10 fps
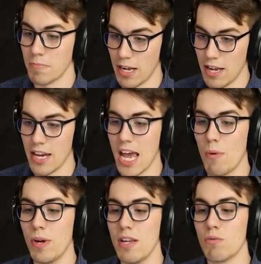Okay, and
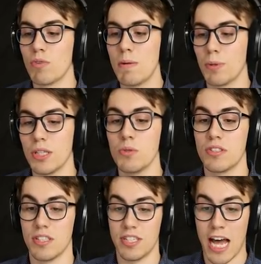now we
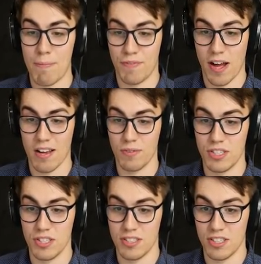reproduce the top five,
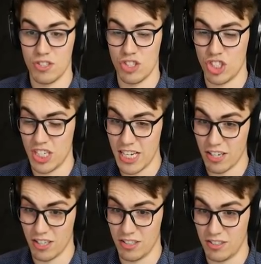which is the
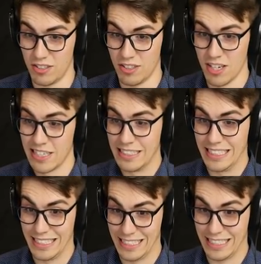cheaters.
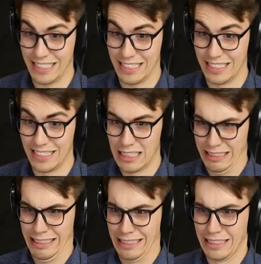Huh.
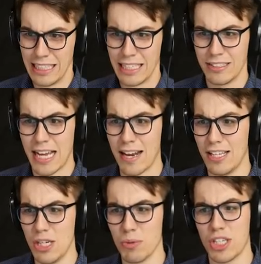
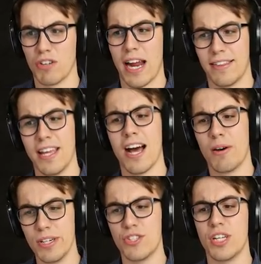Sadly, you were correct. The
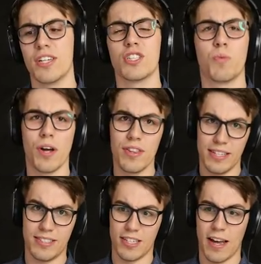always cheaters won
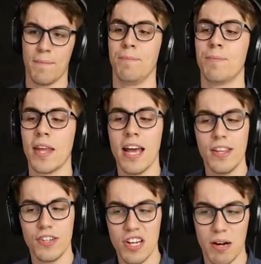this time,
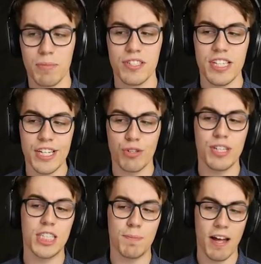and their numbers
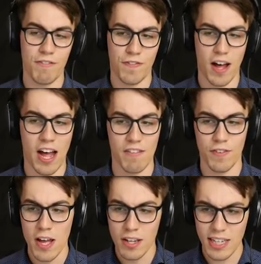increased by five.